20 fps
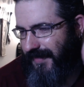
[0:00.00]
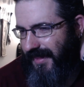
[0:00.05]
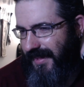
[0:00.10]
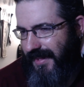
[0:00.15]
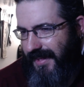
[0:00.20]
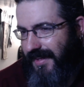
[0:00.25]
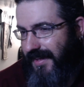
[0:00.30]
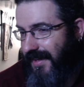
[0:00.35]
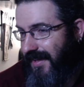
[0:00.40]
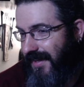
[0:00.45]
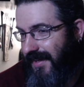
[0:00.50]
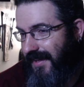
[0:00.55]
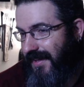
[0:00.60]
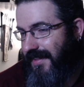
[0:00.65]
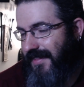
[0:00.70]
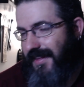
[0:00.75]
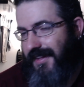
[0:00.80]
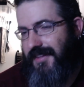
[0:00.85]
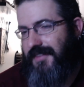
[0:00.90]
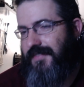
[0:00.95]
I
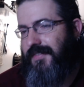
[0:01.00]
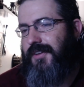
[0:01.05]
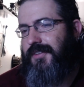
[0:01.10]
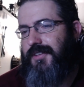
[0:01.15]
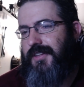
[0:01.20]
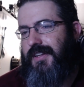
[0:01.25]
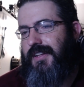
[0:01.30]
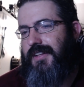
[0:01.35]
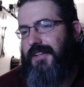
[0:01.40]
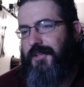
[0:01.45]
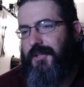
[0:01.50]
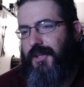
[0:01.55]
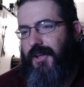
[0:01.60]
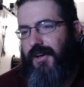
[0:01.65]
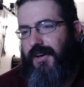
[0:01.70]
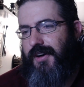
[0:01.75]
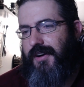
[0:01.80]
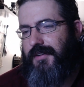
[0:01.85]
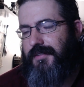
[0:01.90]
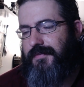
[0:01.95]
think this video's getting a little
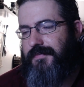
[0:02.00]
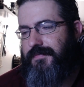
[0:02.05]
long.